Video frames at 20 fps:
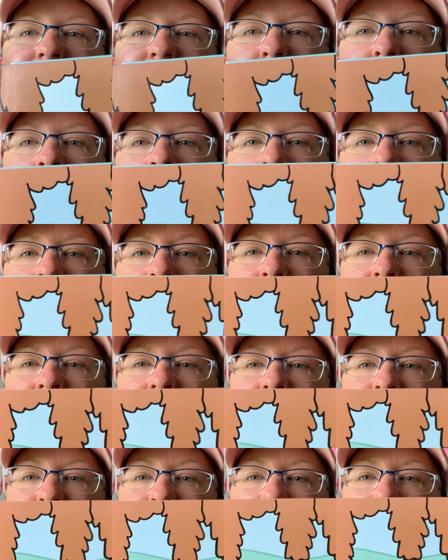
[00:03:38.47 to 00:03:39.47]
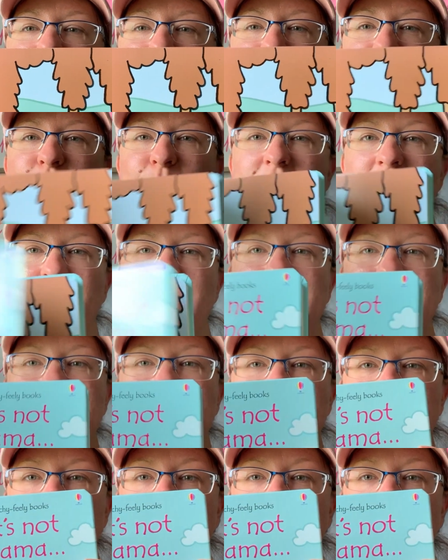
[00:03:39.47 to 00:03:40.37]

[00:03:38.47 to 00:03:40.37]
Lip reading: So this is great for babies and